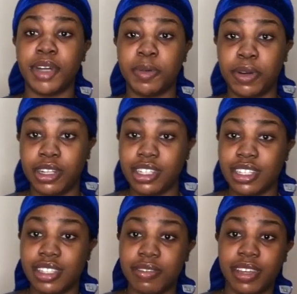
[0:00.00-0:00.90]

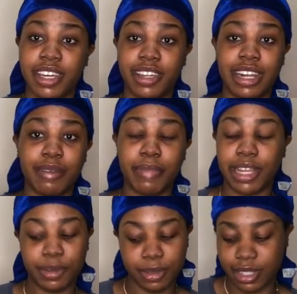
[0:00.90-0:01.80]
Apologies if you hear like bear
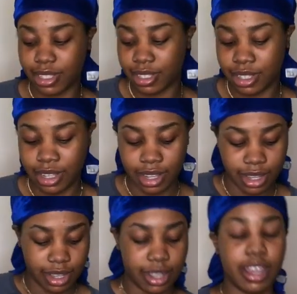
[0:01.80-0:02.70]
noise.
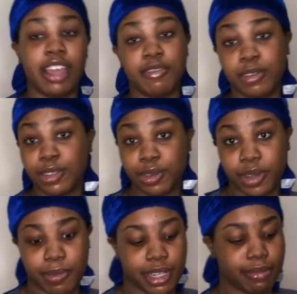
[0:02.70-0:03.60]
Everyone's
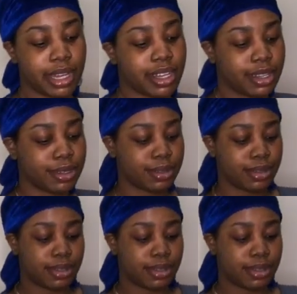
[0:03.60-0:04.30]
screaming in my house.